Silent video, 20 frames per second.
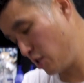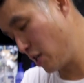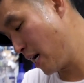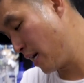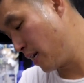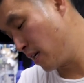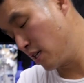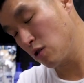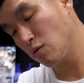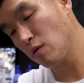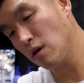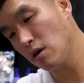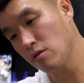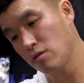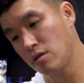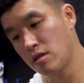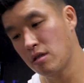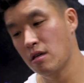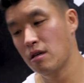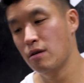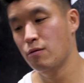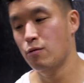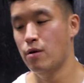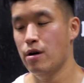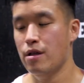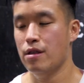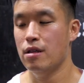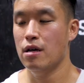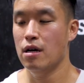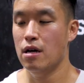Chinese rows
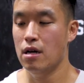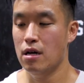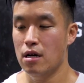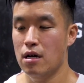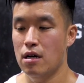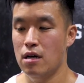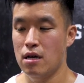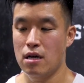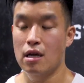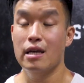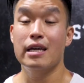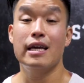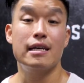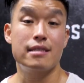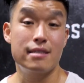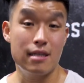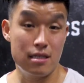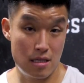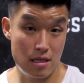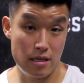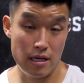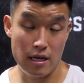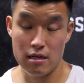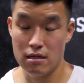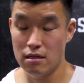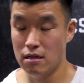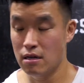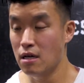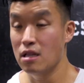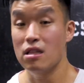with, uh, yes, that's the thing,
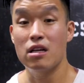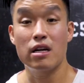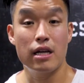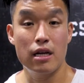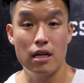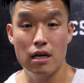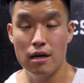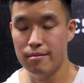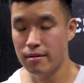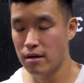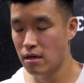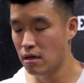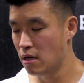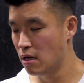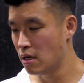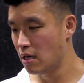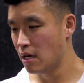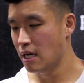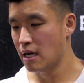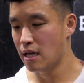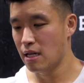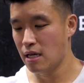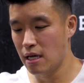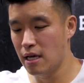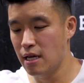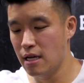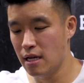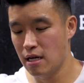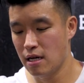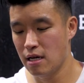look it up, and
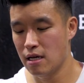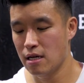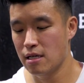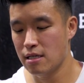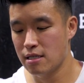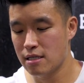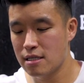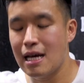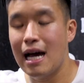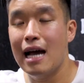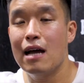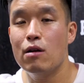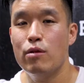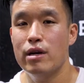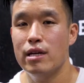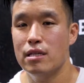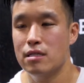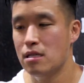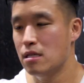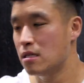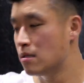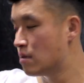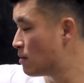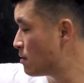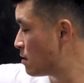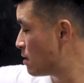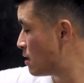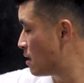then uh, side raises.